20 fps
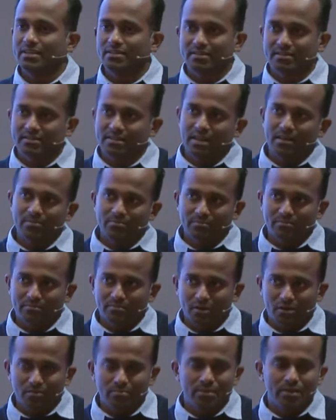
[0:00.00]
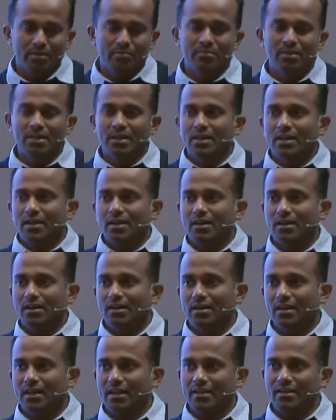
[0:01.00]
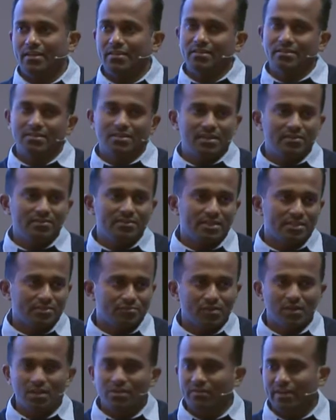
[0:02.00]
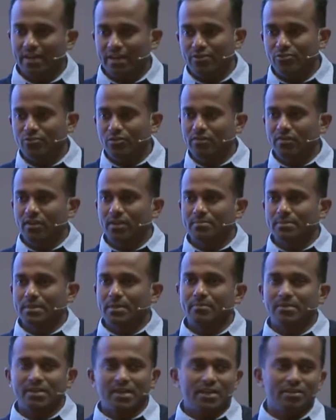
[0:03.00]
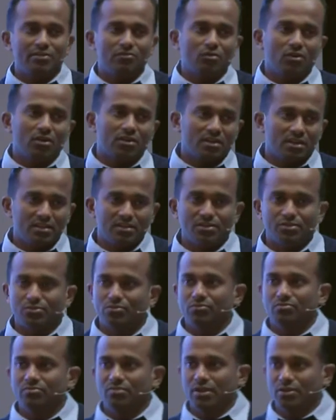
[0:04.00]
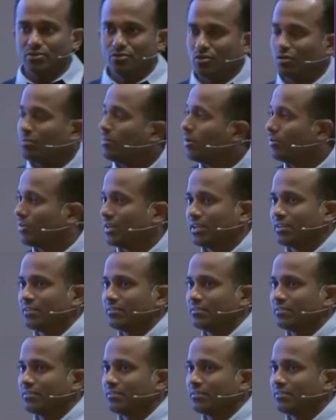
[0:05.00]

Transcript: is the same problem uh, like in the services world where you develop something and you want others to get to know about it.